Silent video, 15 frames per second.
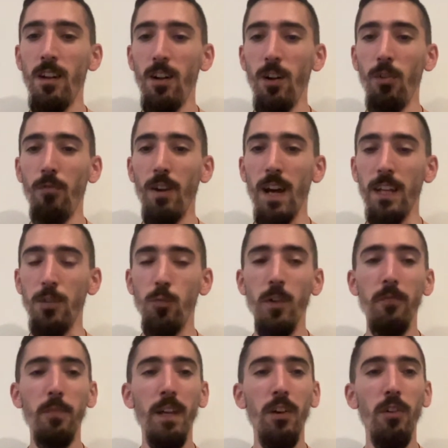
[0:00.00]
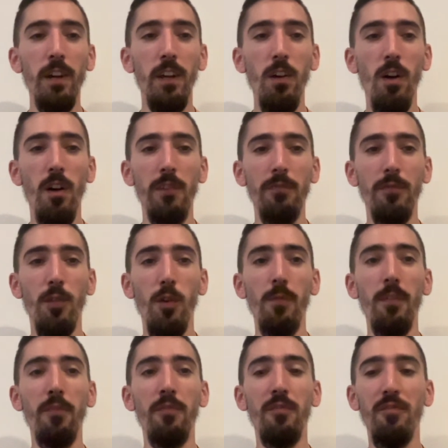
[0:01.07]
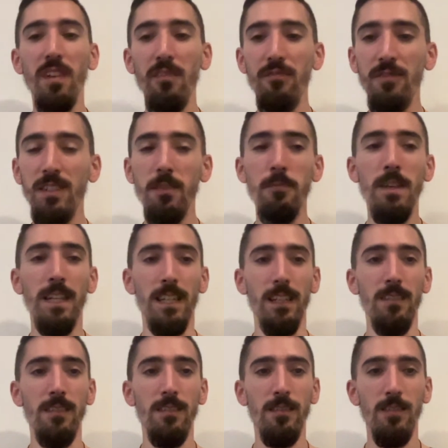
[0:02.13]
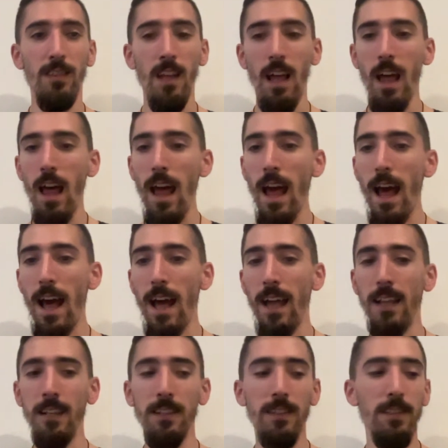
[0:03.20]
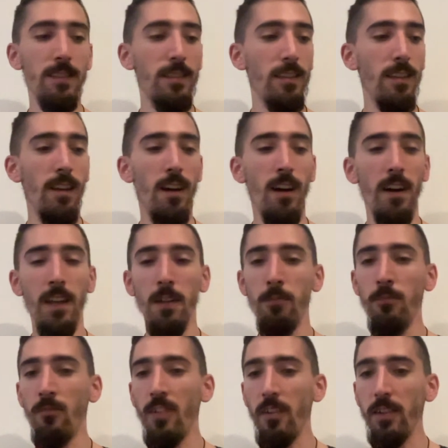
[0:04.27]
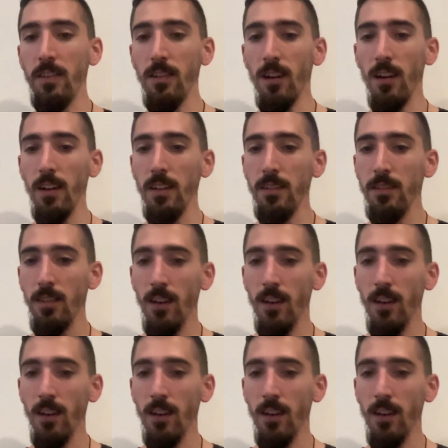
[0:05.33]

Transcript: All right, we've been going on for over 50 minutes and I am very tired.